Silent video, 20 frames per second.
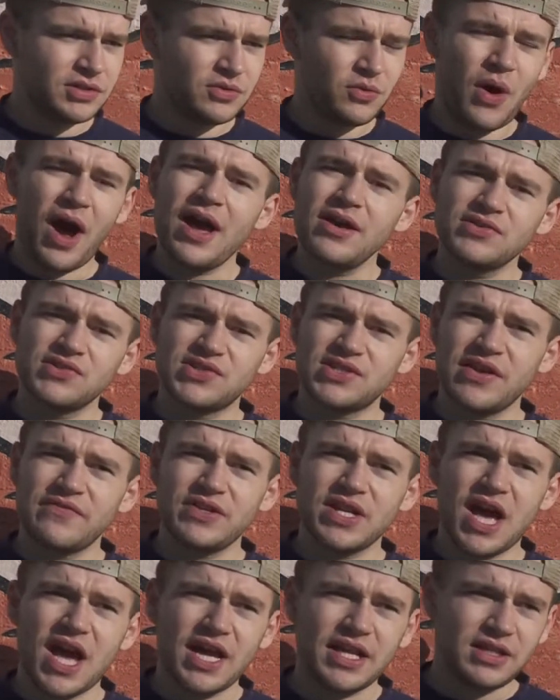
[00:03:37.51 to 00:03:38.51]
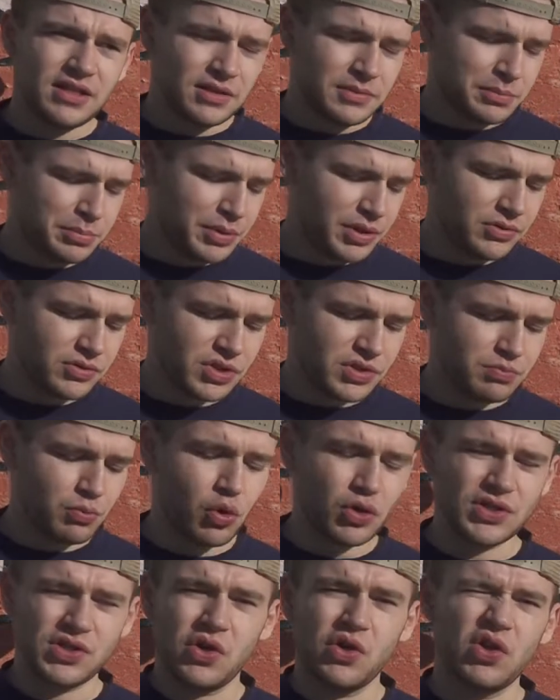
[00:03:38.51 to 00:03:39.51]
why it was a 7-9, but it was
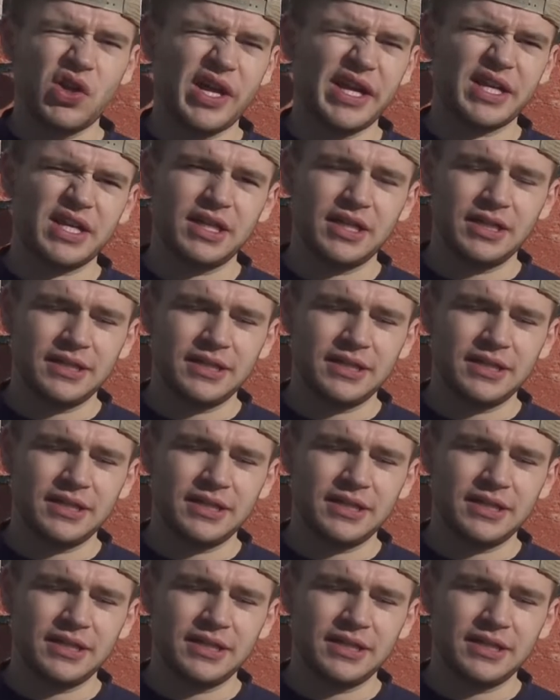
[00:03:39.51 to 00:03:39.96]
more so like